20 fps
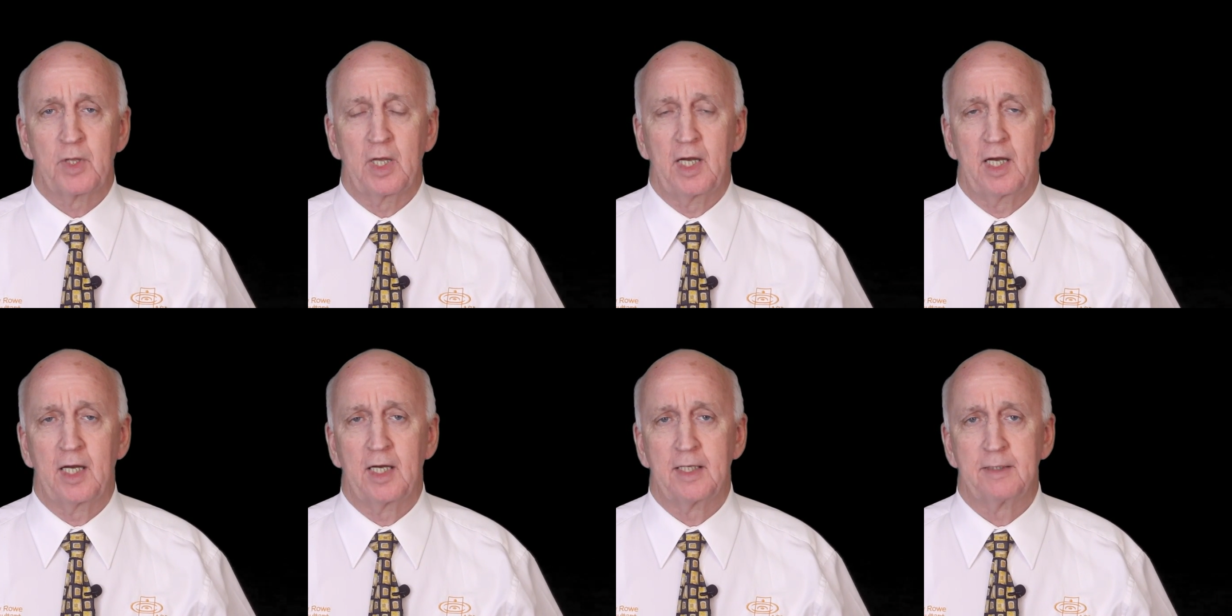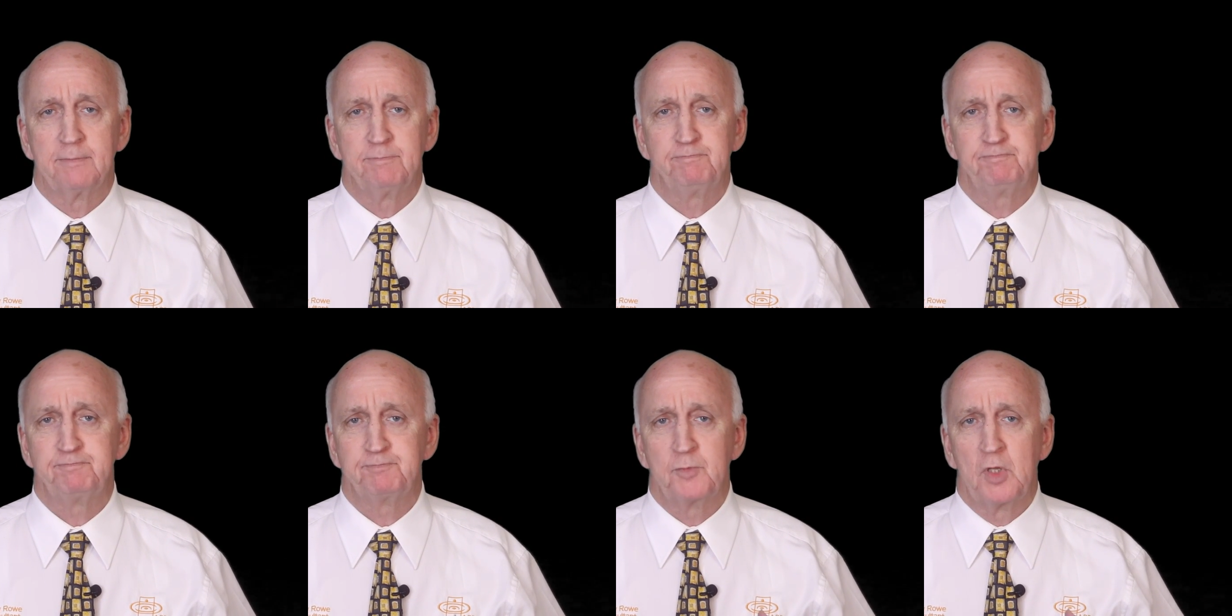
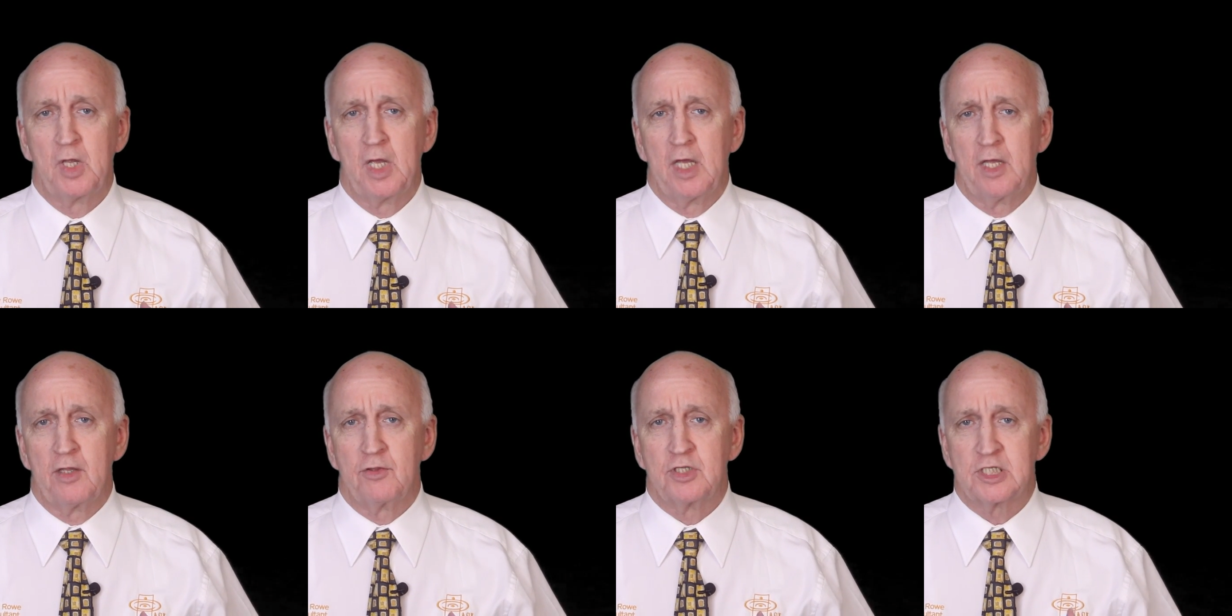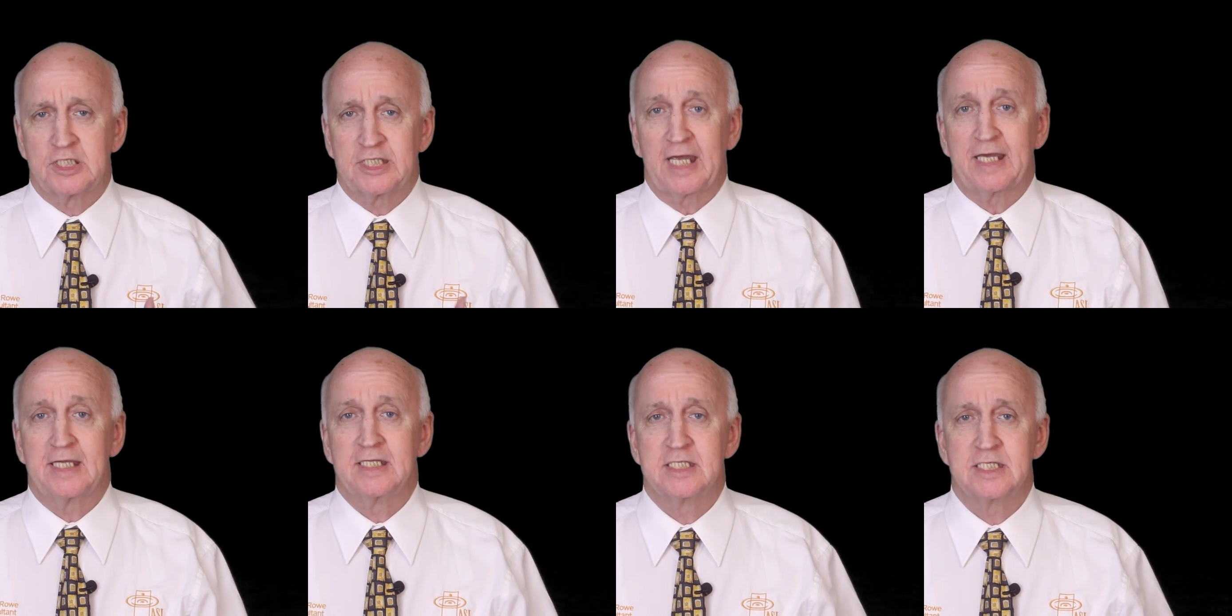The
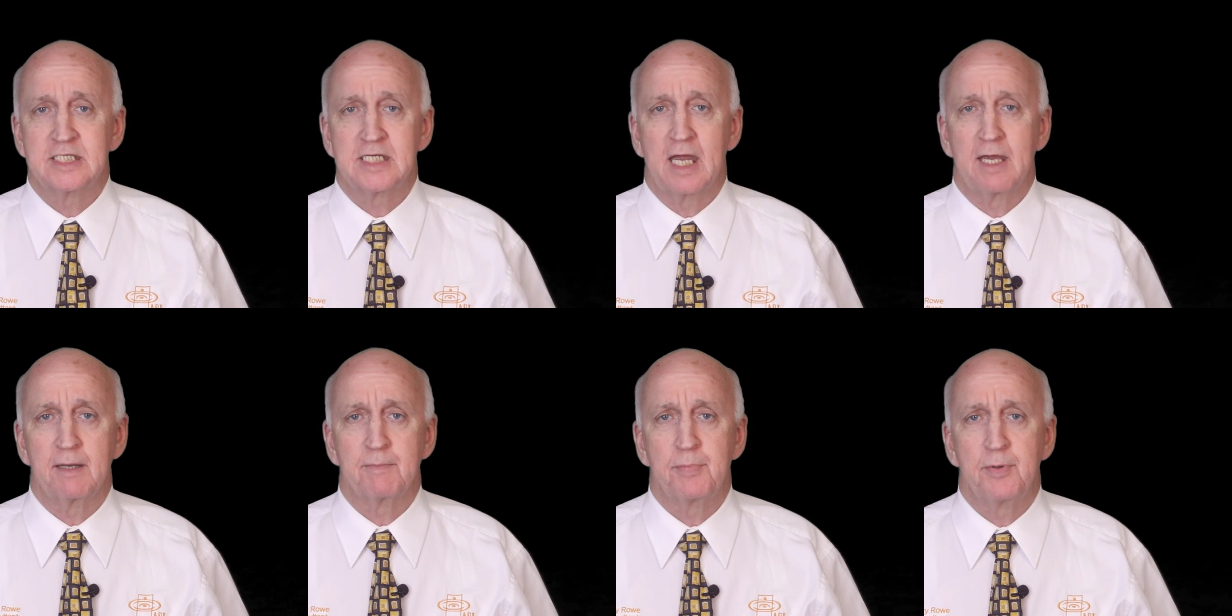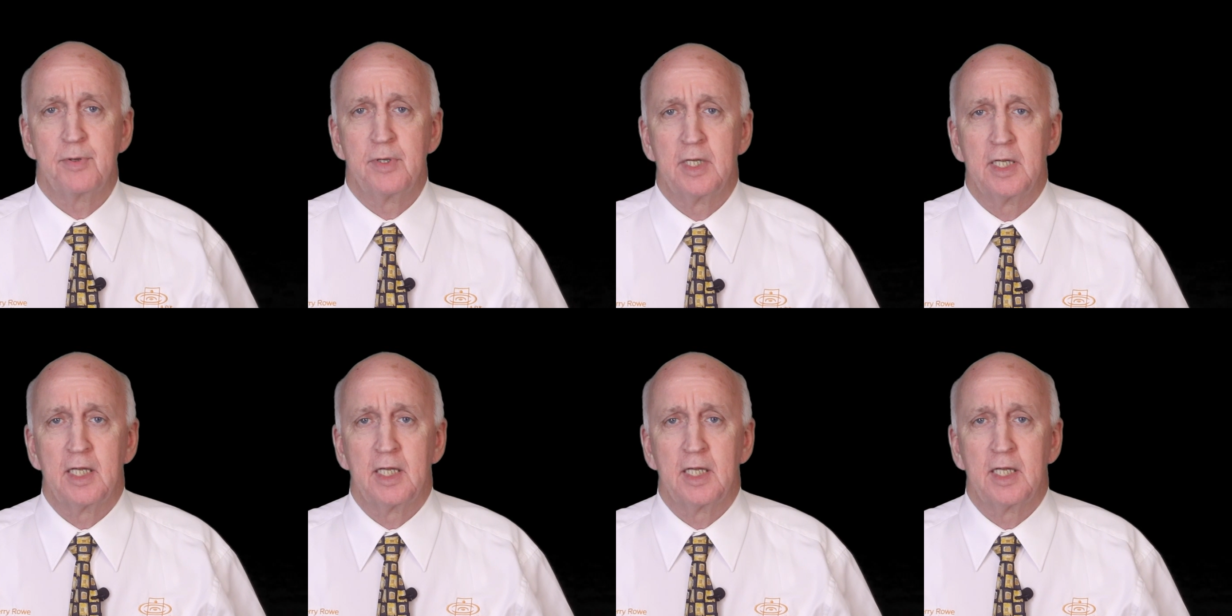second step